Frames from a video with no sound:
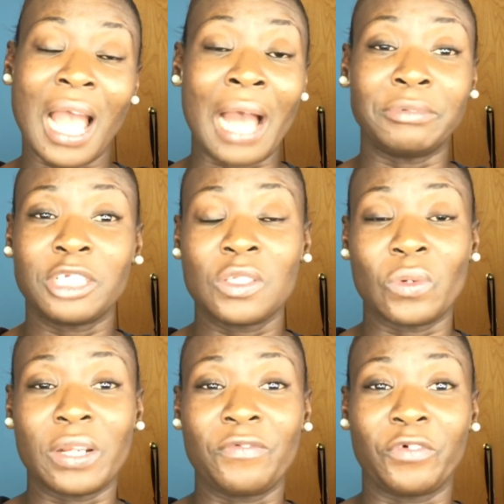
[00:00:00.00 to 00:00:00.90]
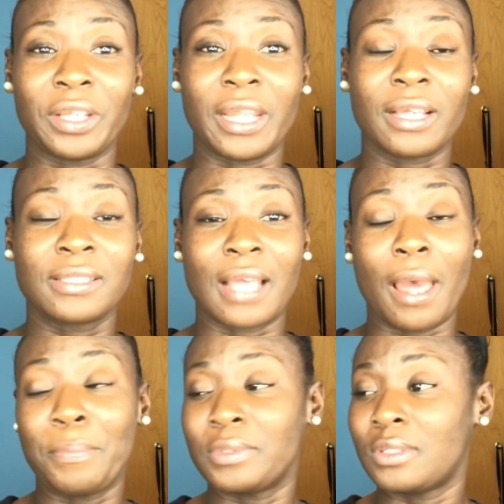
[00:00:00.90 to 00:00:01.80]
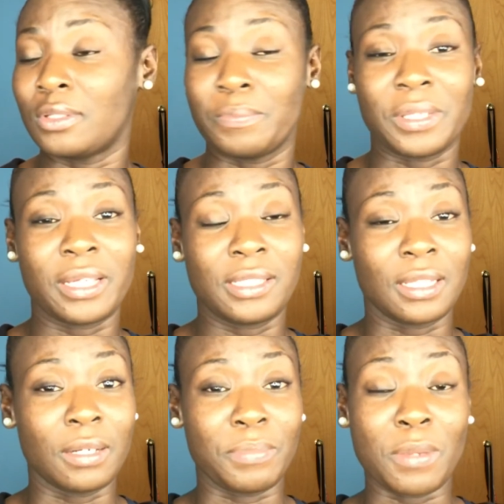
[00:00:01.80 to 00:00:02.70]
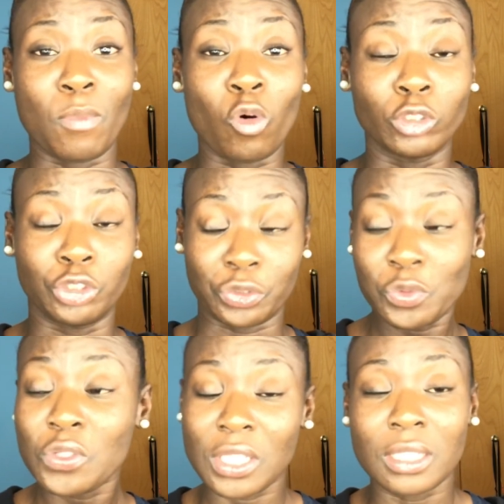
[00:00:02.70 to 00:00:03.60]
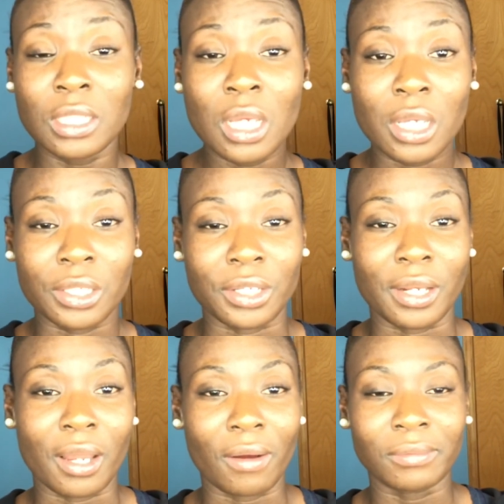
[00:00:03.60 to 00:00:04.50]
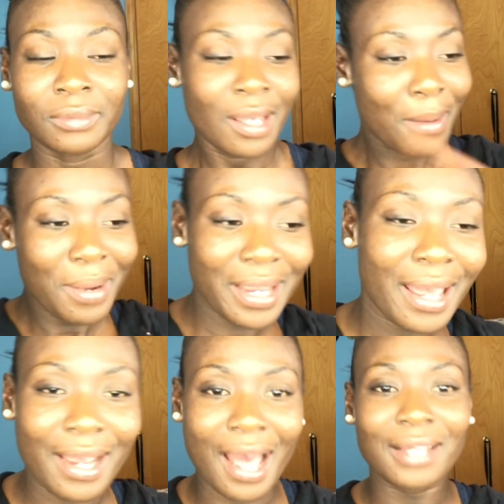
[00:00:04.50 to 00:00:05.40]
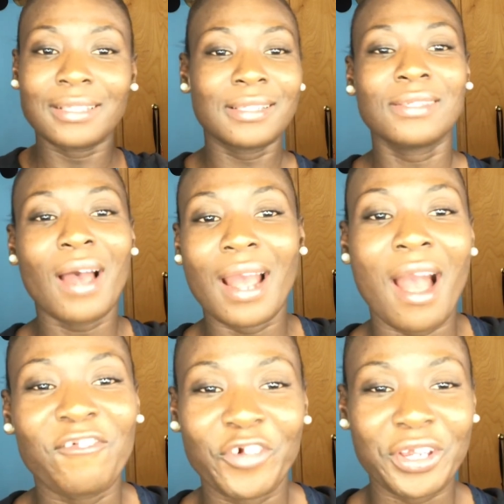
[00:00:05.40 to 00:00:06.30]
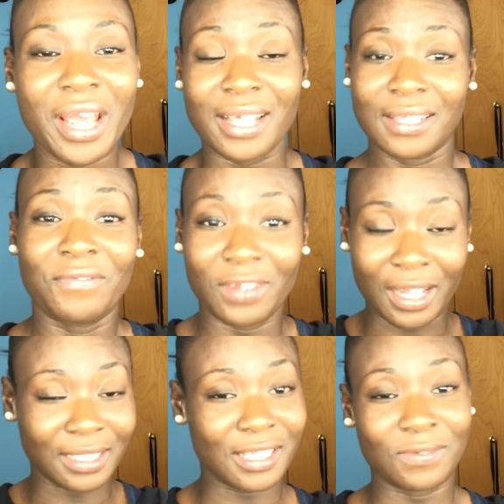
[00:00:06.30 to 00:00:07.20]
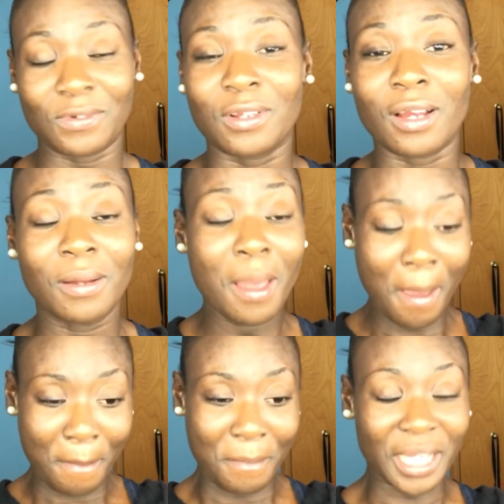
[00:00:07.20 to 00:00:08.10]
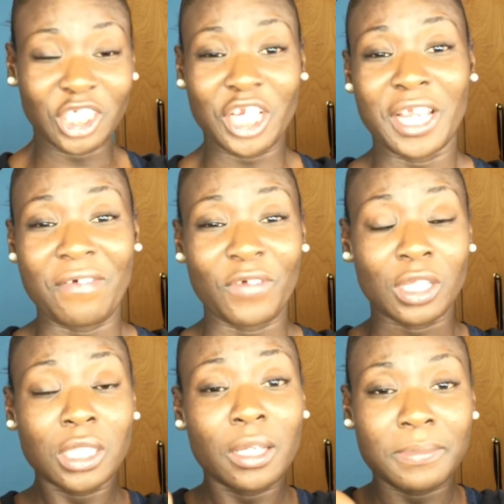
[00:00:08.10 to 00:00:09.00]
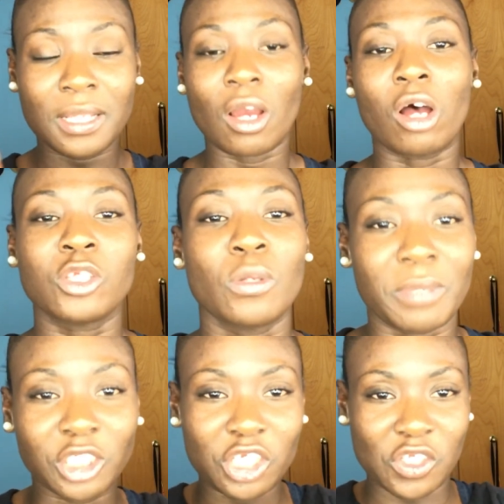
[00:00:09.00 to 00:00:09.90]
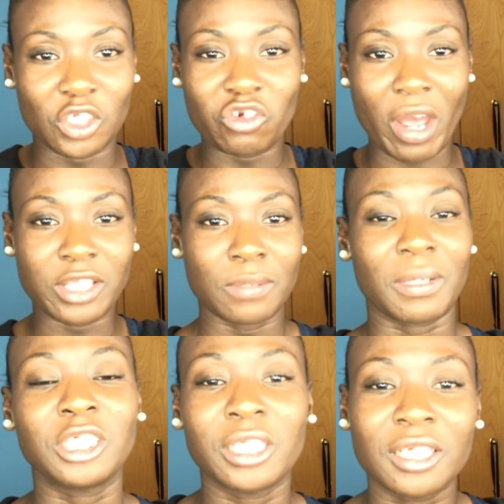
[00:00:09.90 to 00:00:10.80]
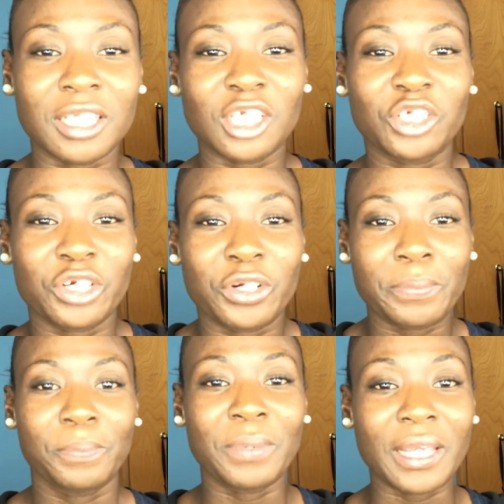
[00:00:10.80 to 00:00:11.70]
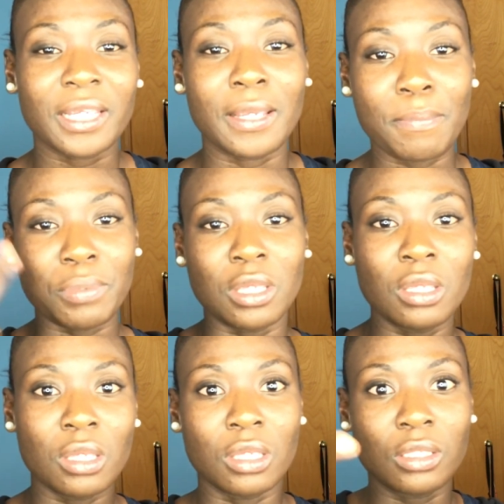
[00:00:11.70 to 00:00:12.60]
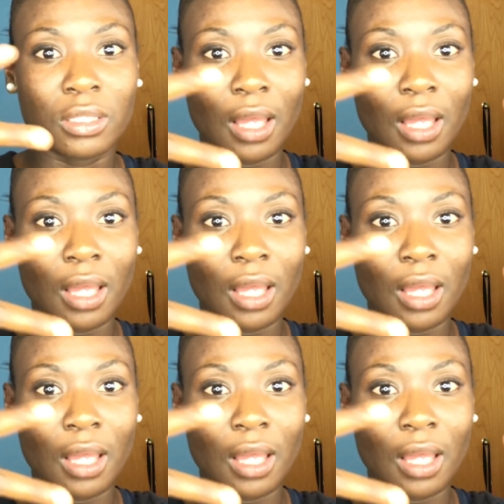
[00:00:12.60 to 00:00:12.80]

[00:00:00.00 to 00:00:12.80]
I'm just waiting for next episode because it's going to be more juicy, you know. But yeah, guys, this is all I got for you guys. If you like this video, make sure you give it a thumbs up. Also, make sure you subscribe to my channel. This your girl, Pinky. Peace